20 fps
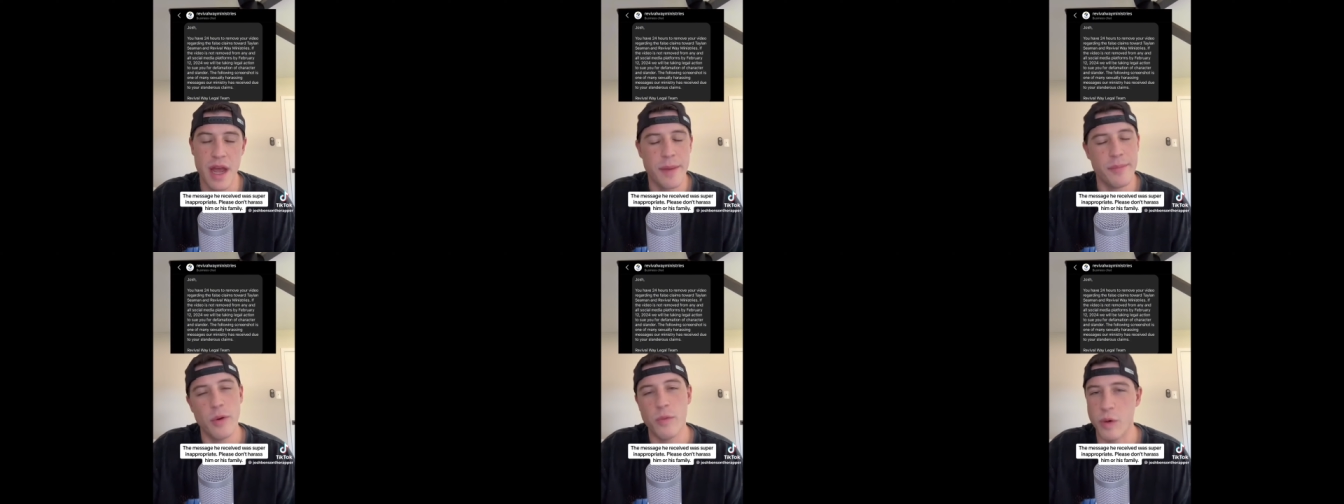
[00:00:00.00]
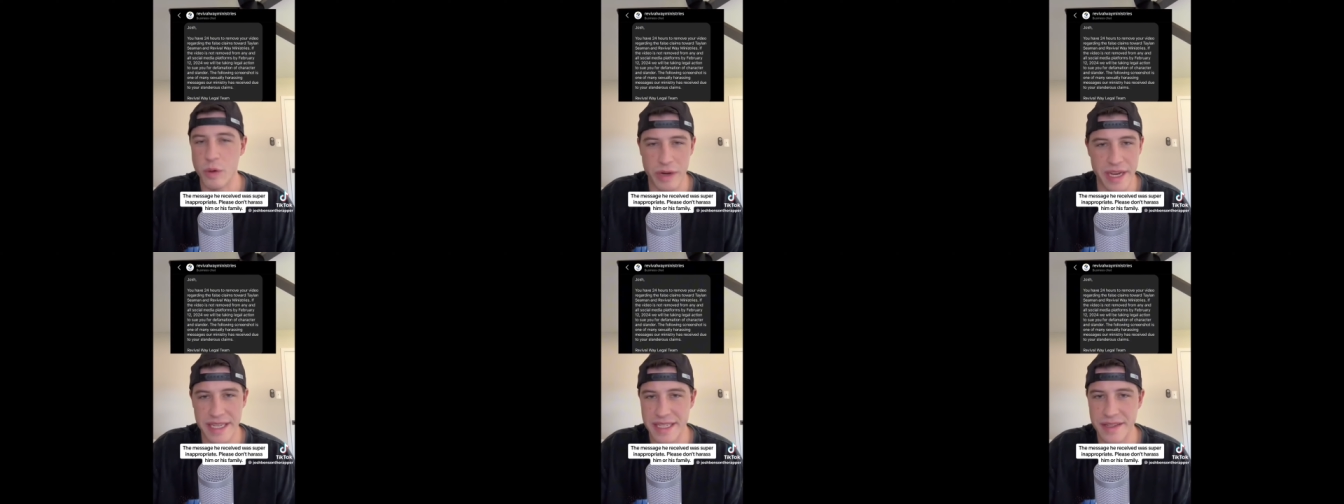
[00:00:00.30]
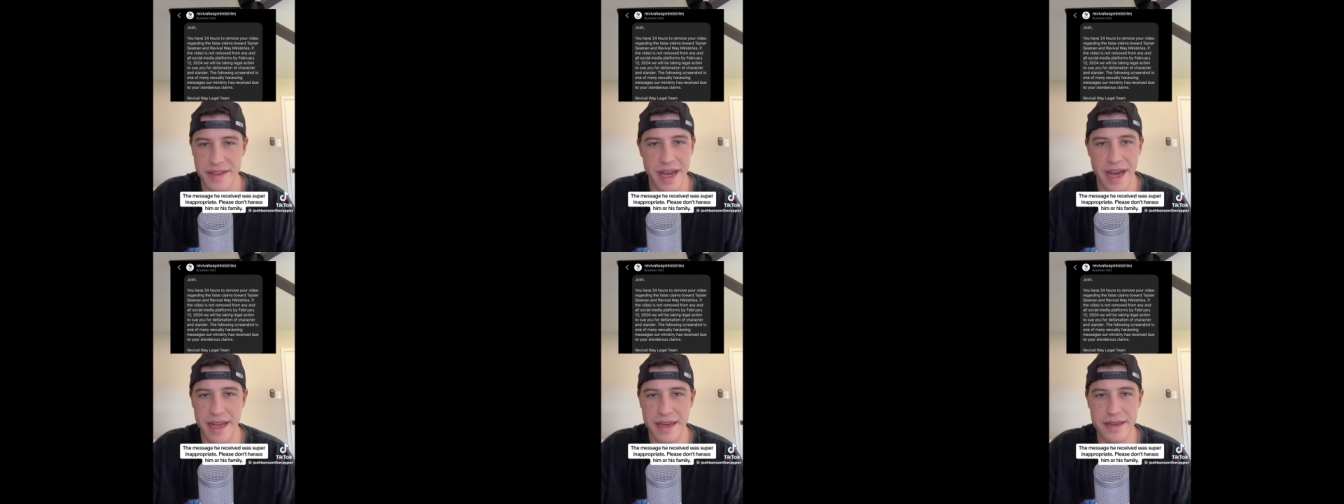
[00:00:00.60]
But we'll get to
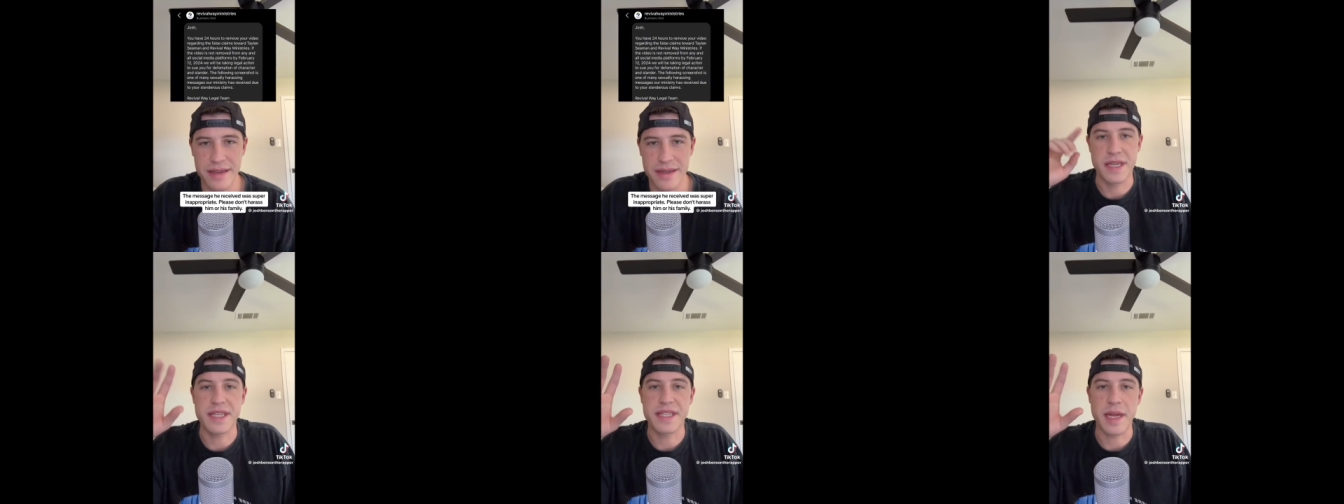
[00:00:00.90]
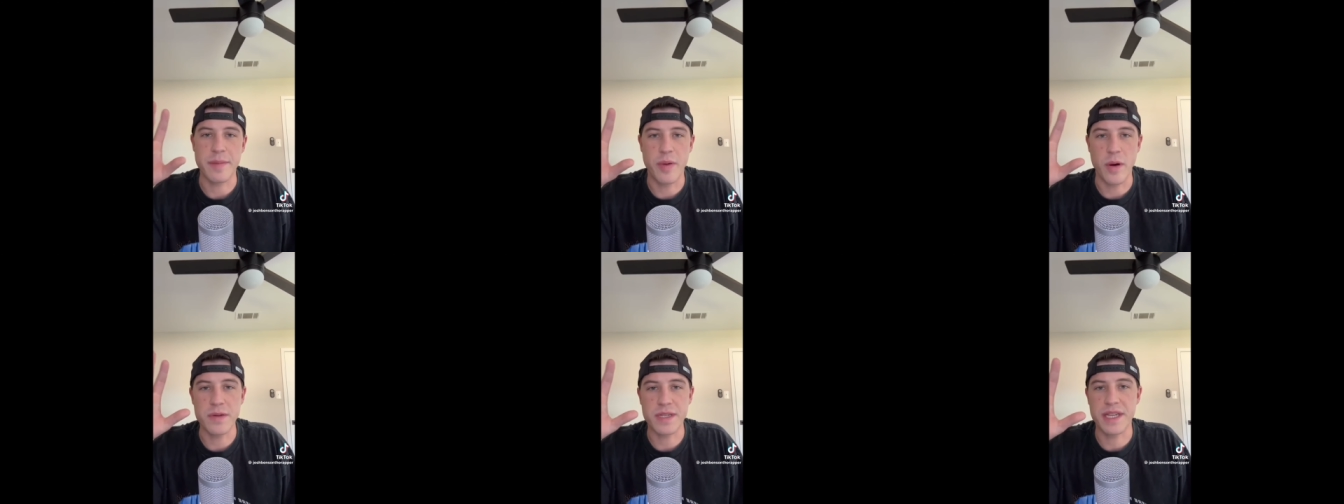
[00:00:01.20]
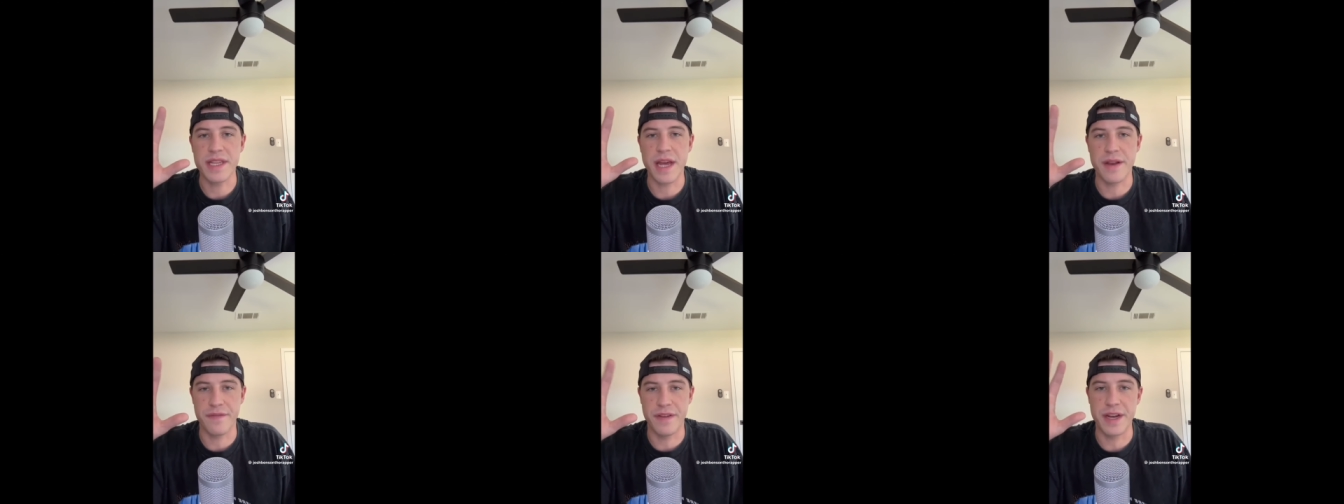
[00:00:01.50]
that. Since I posted
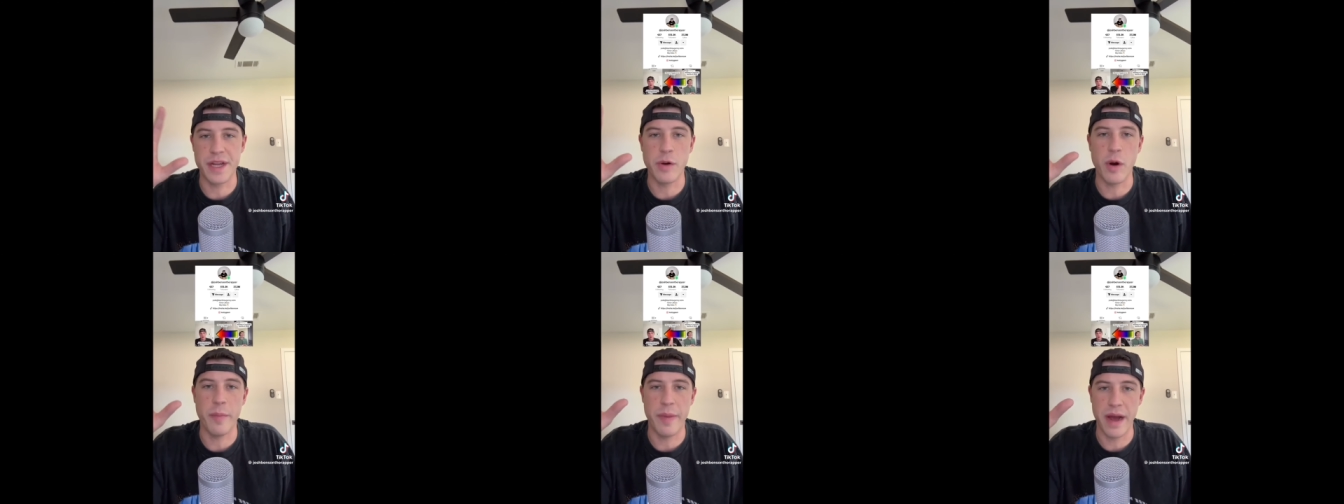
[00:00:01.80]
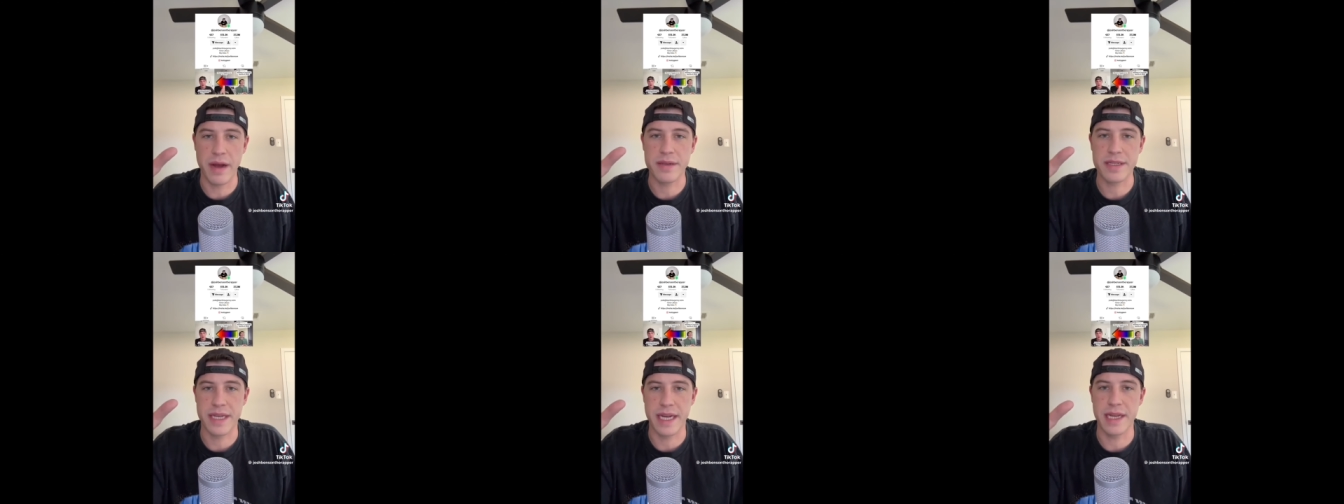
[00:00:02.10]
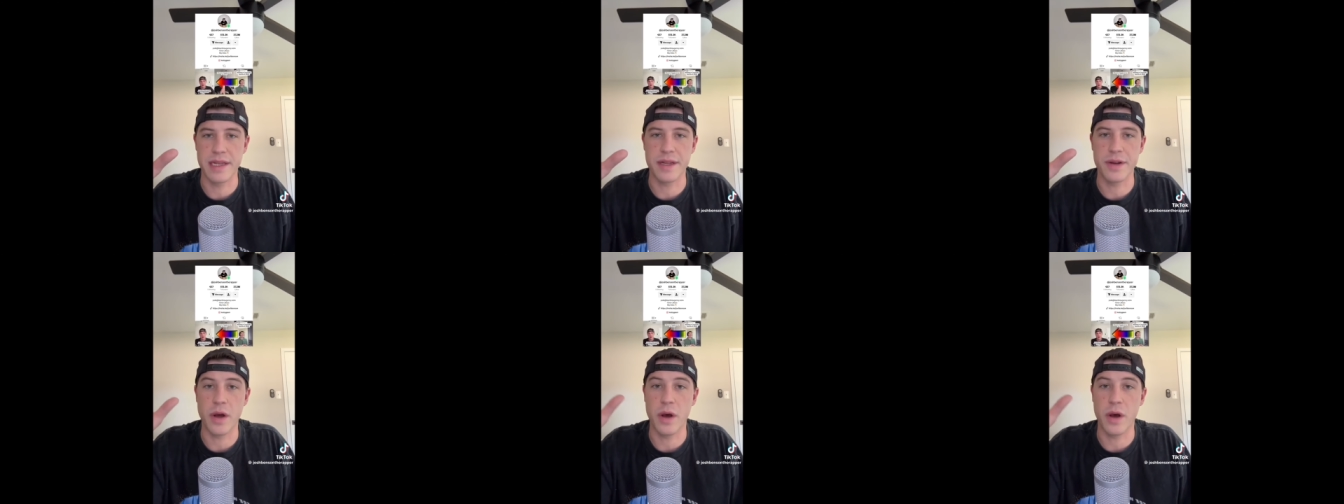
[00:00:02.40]
that video about Taylan